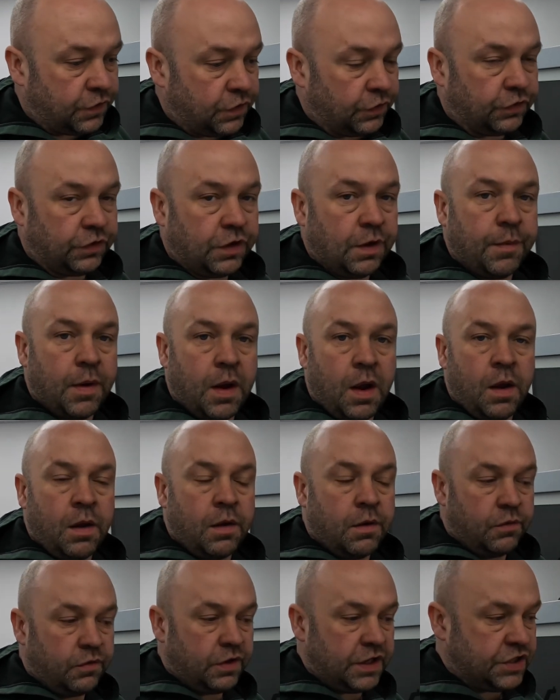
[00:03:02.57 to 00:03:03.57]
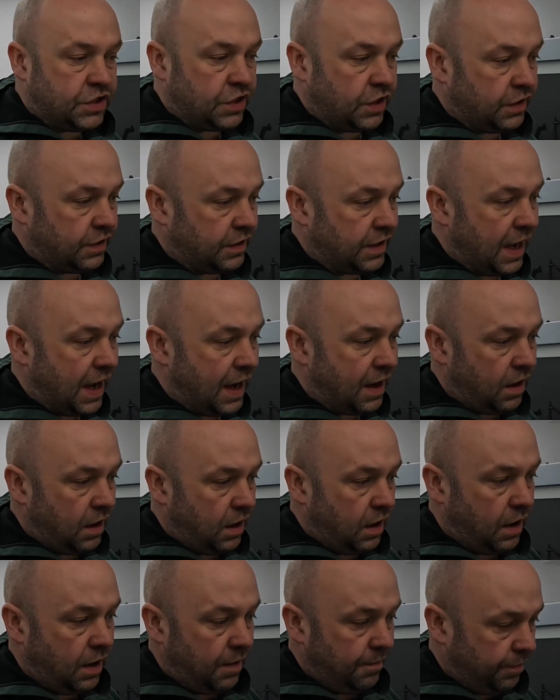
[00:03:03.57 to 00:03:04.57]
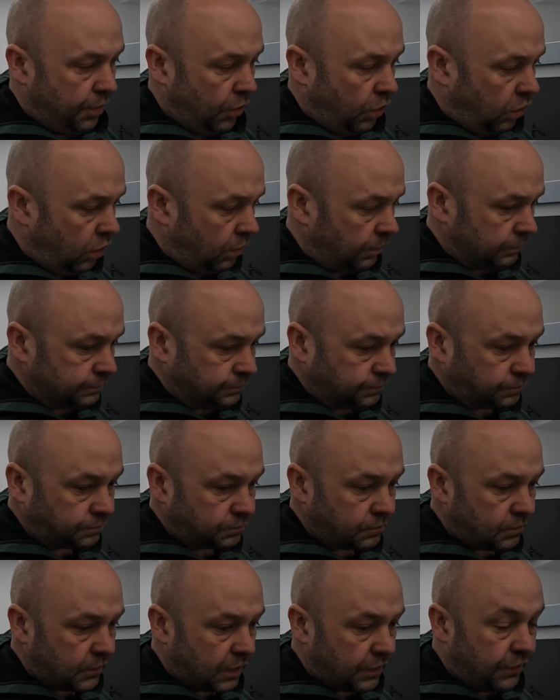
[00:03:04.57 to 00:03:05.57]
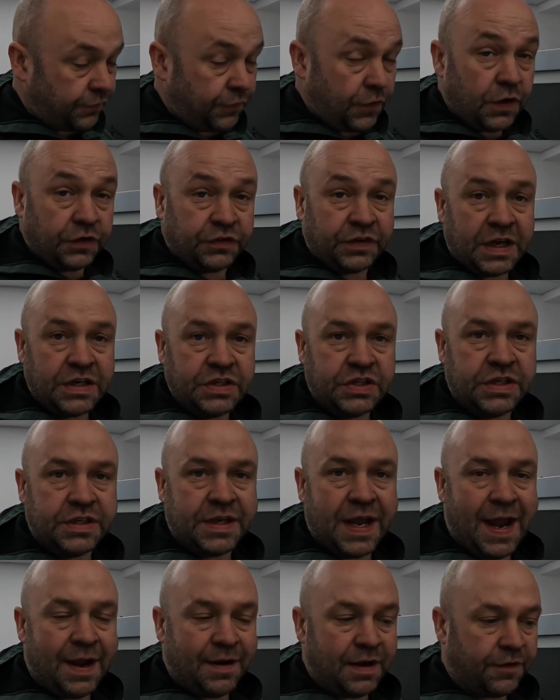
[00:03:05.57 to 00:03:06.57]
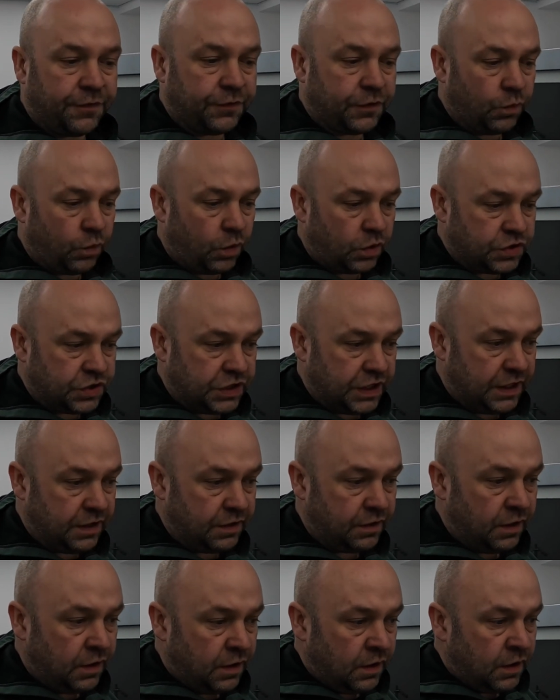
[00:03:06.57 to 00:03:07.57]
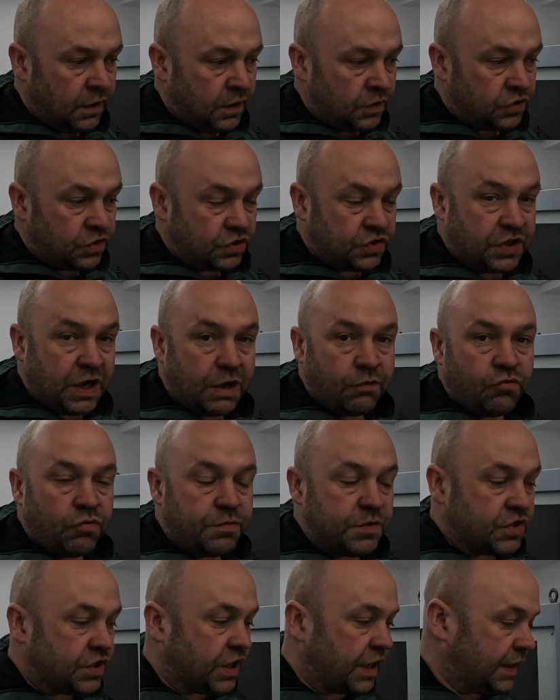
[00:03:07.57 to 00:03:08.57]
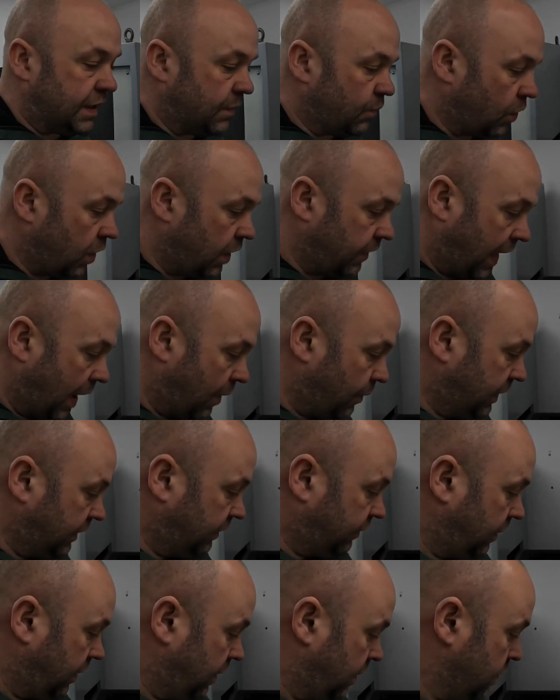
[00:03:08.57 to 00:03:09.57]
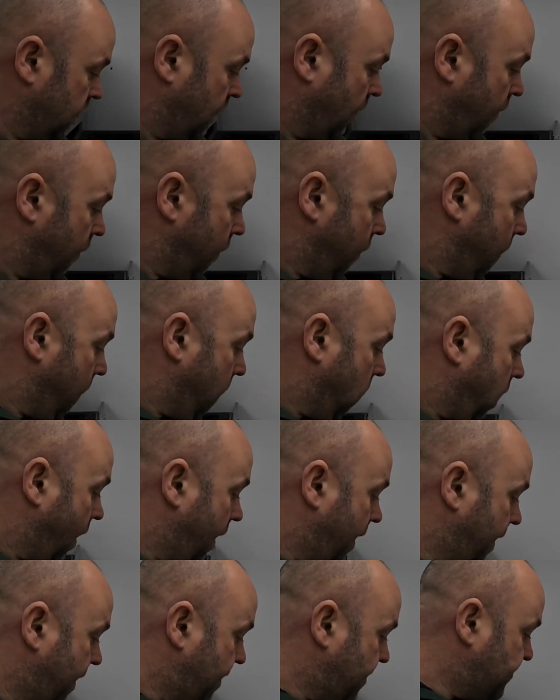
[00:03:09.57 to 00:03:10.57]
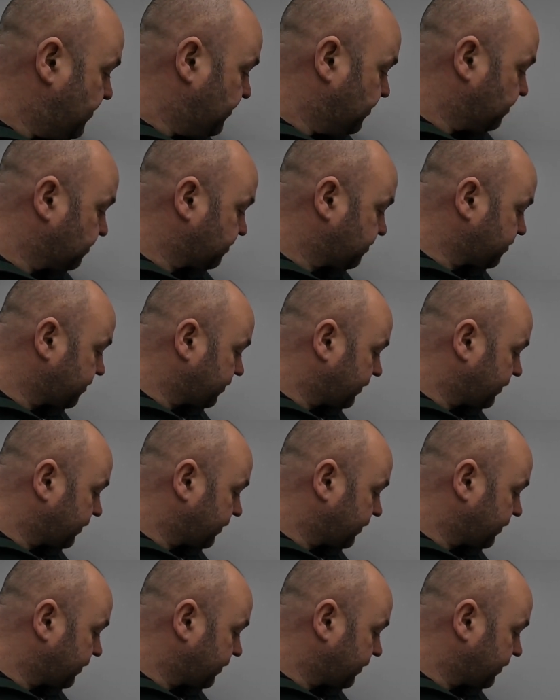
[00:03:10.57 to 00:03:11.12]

customer, Richard, that bought the first engine down after watching just general machining work that we do. And